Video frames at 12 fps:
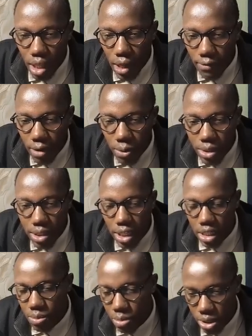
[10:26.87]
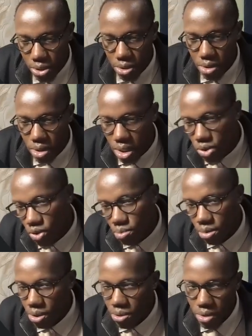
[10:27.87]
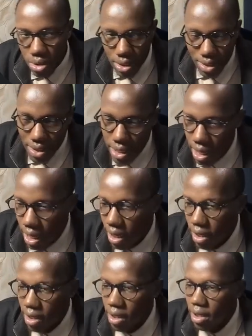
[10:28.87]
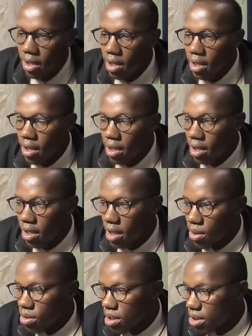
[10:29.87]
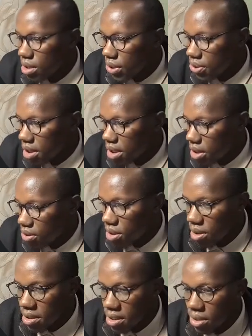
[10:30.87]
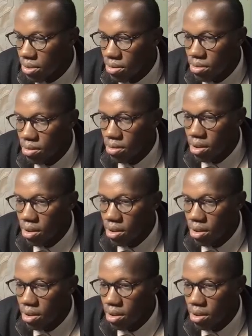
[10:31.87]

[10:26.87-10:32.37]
evaluating expressions. This will be used, as I said earlier, in authentication and authorization.